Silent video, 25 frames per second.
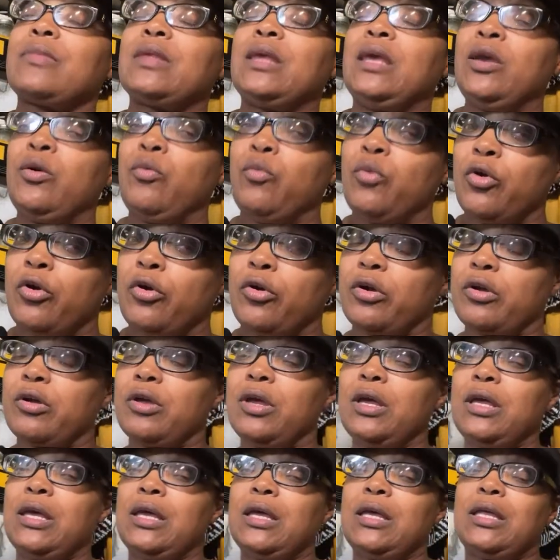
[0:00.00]
it worked.
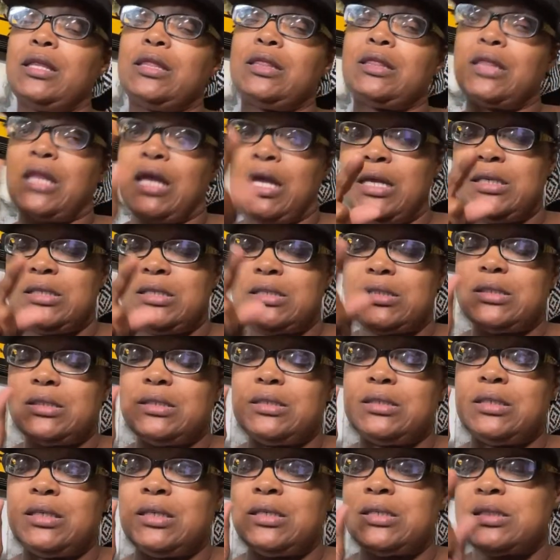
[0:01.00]
Thanks
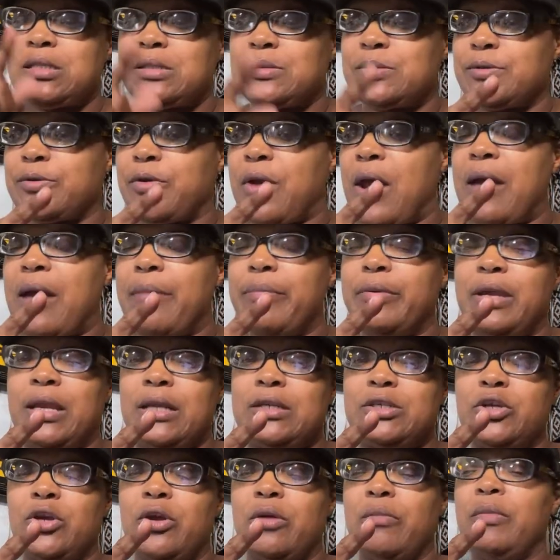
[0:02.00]
to the subscriber
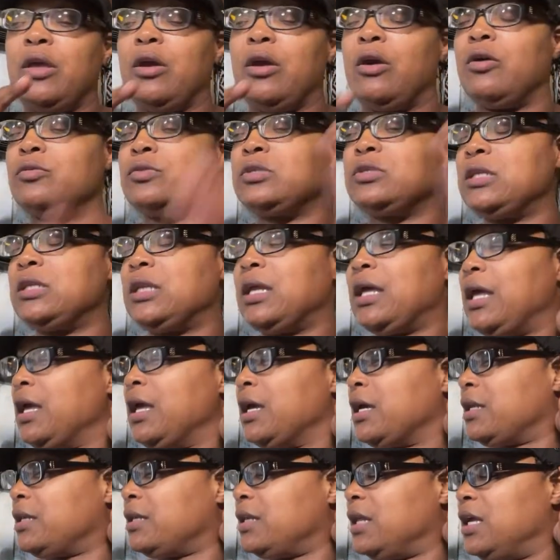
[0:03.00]
that turned me on to the
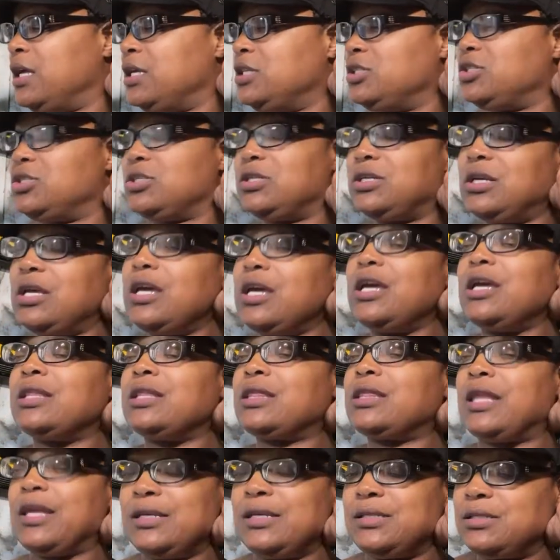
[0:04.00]
echinacea.
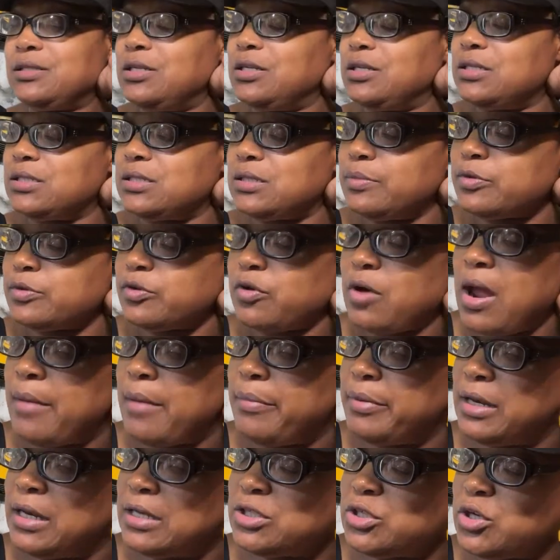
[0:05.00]
Thanks to the
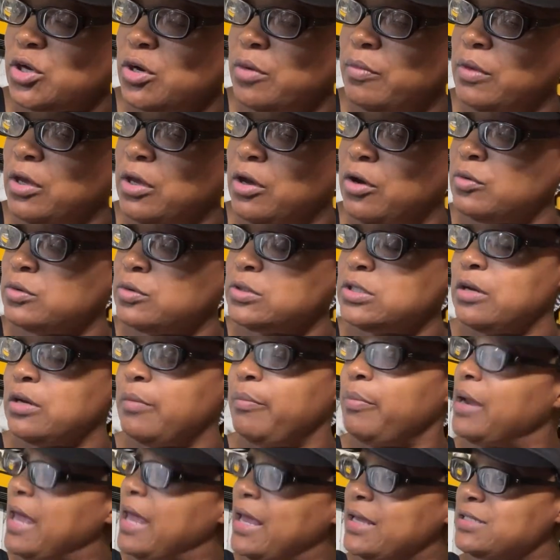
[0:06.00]
subscriber that turned me on to the
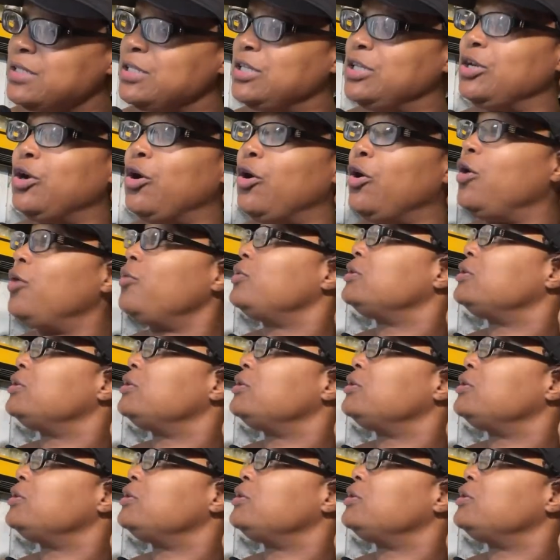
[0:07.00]
black seed oil,